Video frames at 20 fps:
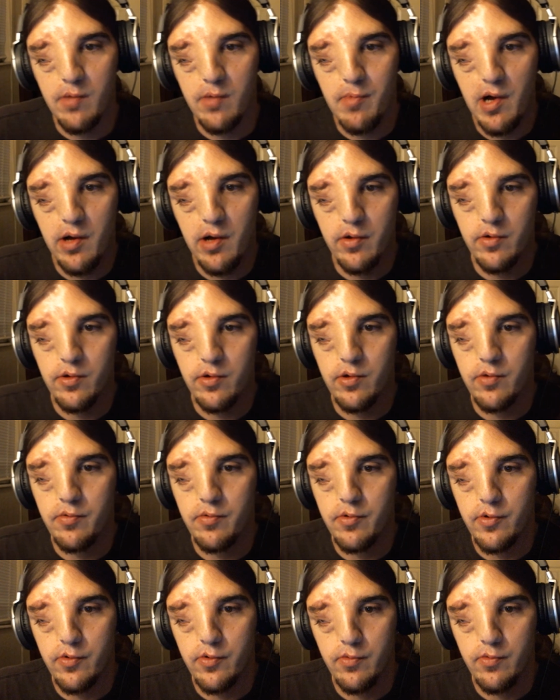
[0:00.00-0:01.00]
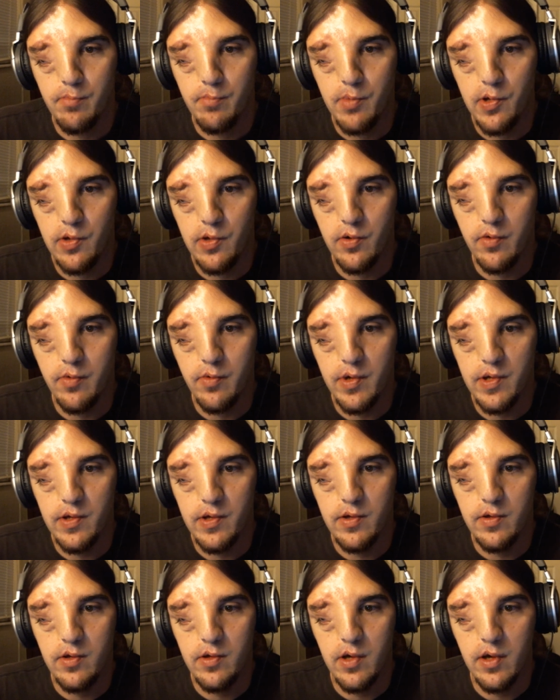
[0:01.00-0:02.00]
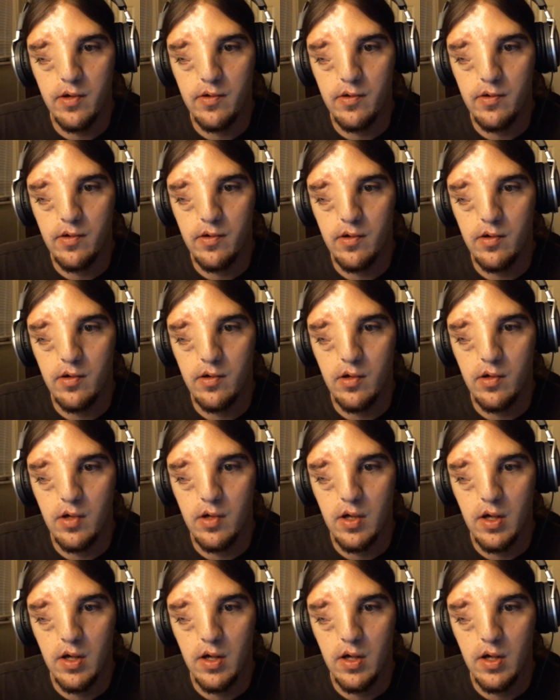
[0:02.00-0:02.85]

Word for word: was it the one about shrooms, or no, was it just?